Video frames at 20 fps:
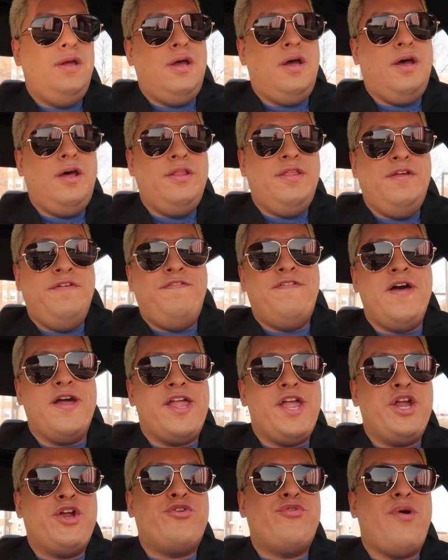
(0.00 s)
All the
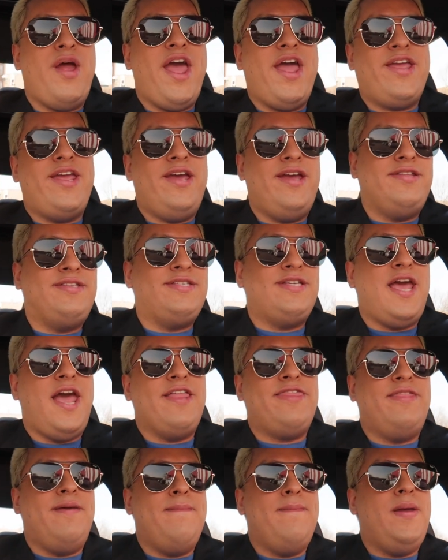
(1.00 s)
fucking crackheads
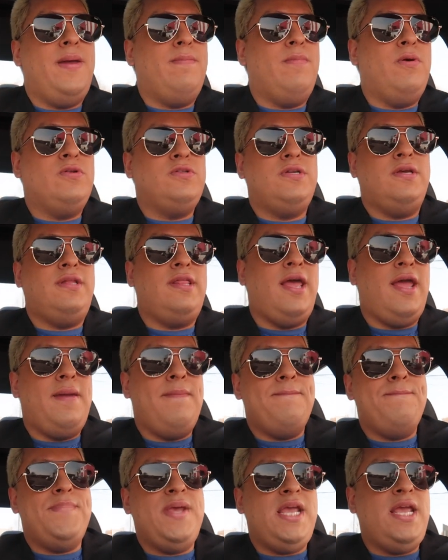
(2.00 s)
got the memo today.
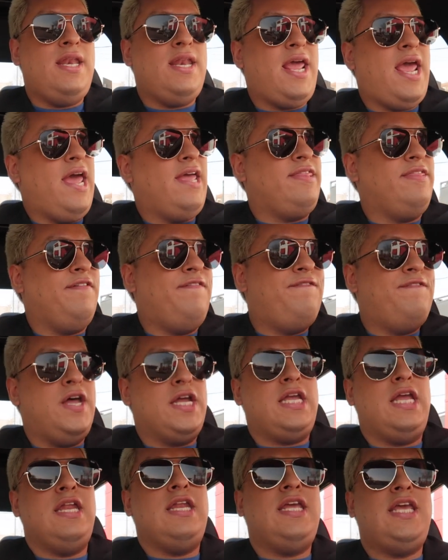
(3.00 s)
Meet at the
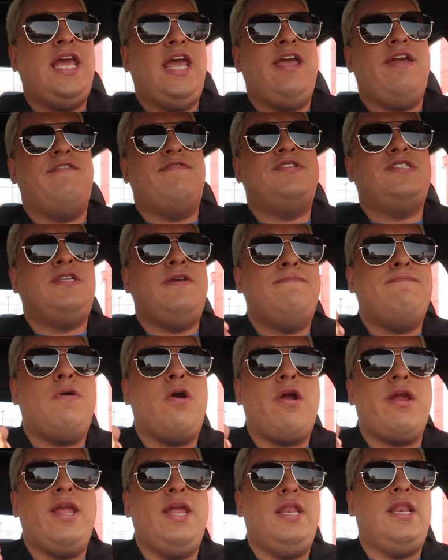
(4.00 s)
fucking KFC
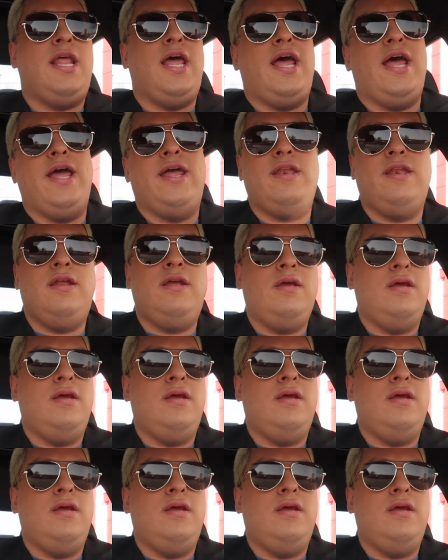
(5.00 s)
parking lot.